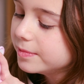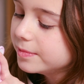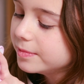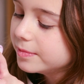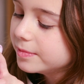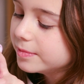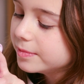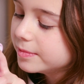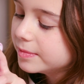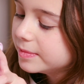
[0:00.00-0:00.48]

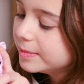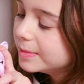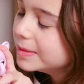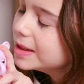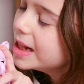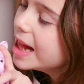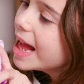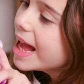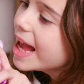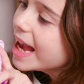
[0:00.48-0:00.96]
Huh?
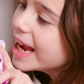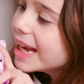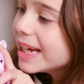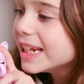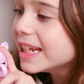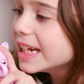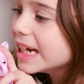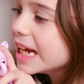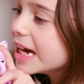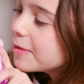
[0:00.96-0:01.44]
Hey
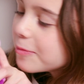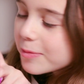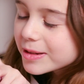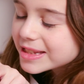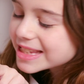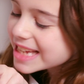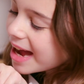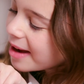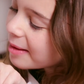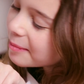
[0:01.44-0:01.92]
Nina,
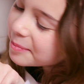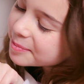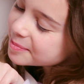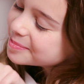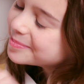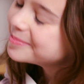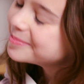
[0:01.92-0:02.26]
what's up?